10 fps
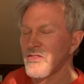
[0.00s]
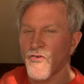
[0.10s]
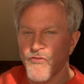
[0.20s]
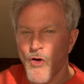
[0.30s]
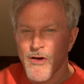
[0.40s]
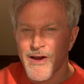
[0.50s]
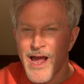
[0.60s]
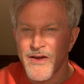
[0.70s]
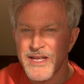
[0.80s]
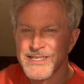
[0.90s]
in the
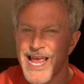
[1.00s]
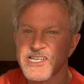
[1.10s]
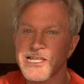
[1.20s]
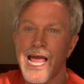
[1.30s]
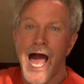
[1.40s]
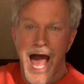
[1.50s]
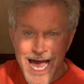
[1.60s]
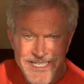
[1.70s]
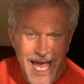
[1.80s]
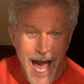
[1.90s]
foreground is actually
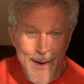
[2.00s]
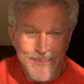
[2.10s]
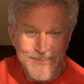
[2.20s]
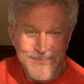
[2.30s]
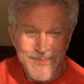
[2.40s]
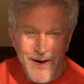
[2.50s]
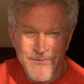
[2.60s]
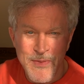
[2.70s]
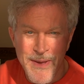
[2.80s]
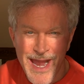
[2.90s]
on top
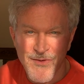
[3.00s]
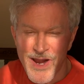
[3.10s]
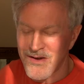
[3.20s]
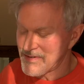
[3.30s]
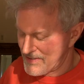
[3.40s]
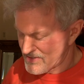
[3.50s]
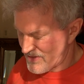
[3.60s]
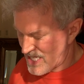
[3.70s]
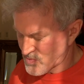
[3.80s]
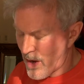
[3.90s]
of the background. So
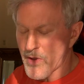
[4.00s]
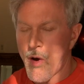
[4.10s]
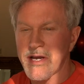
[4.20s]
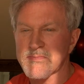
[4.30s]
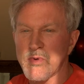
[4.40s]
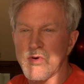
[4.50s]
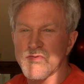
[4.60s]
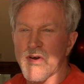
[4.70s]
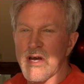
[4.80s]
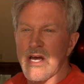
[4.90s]
that's why we always move.